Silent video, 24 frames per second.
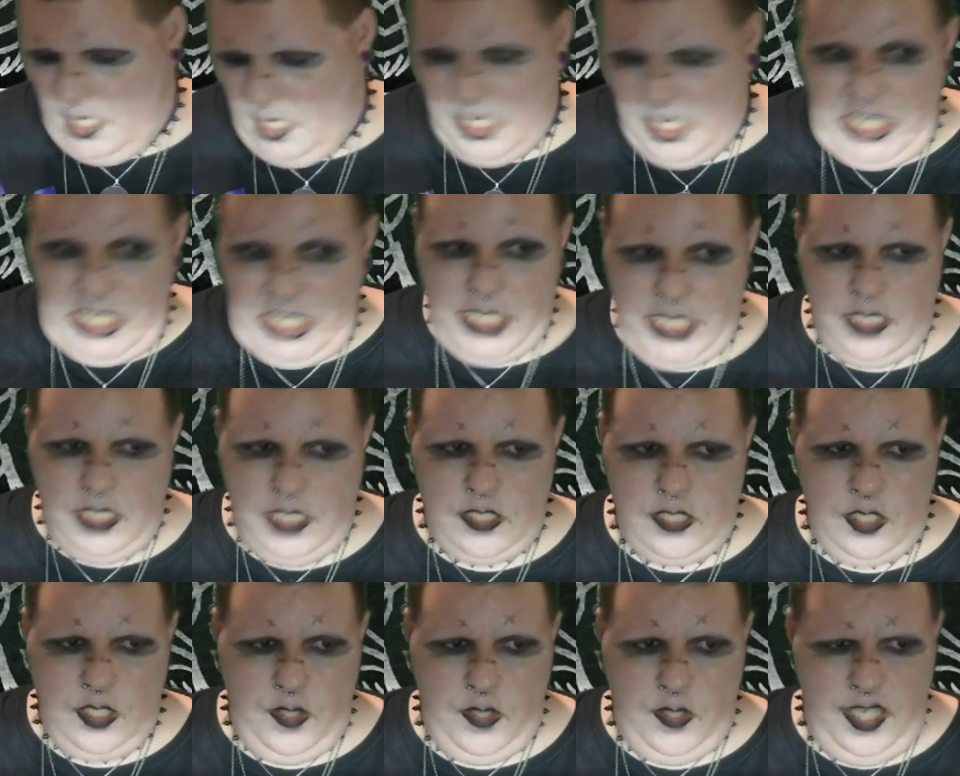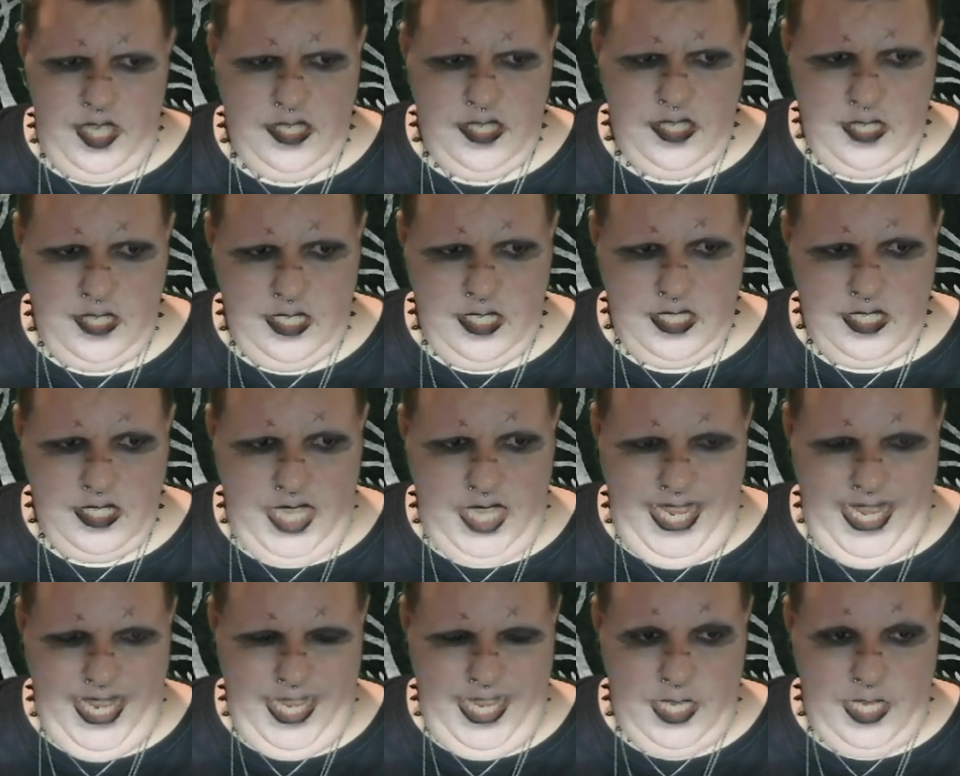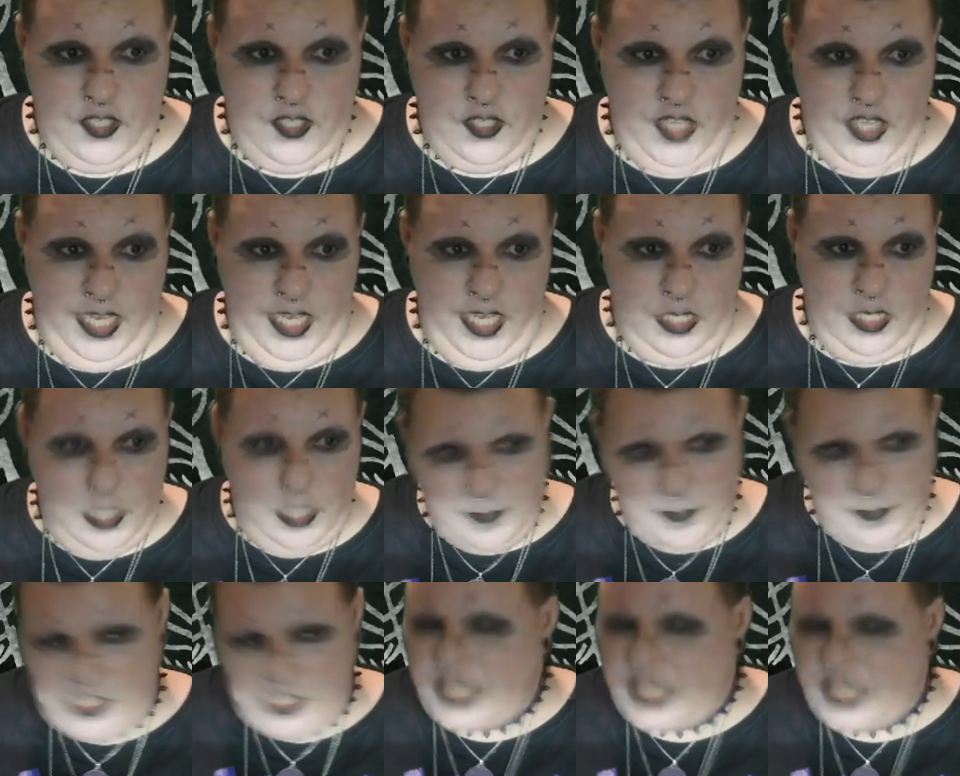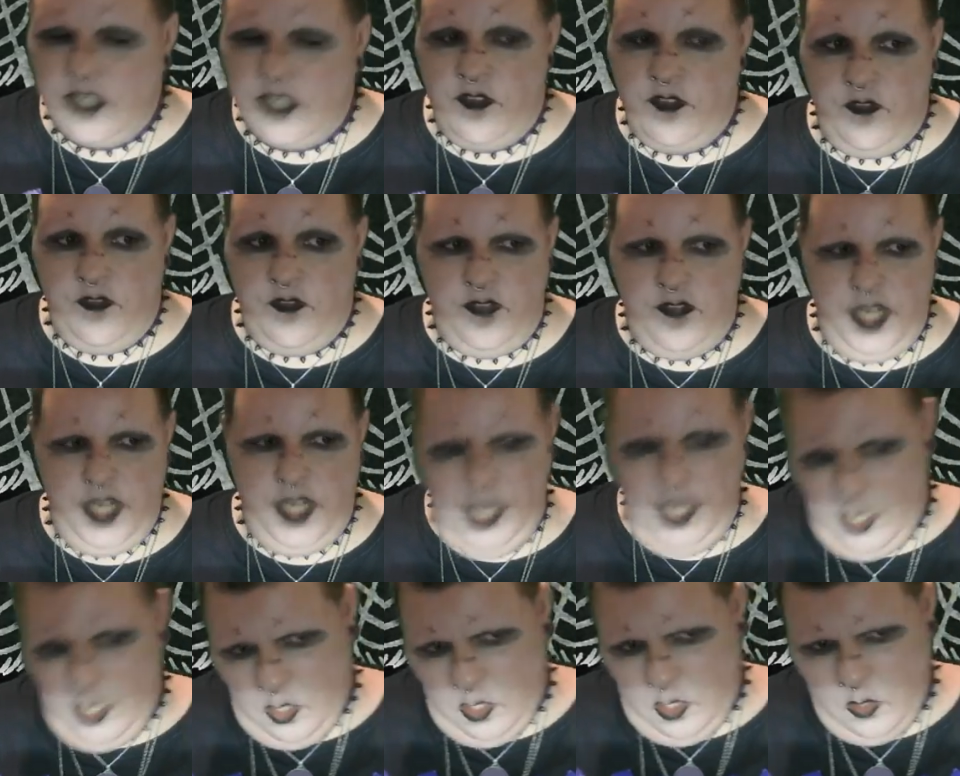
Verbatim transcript: So this is a channel update video.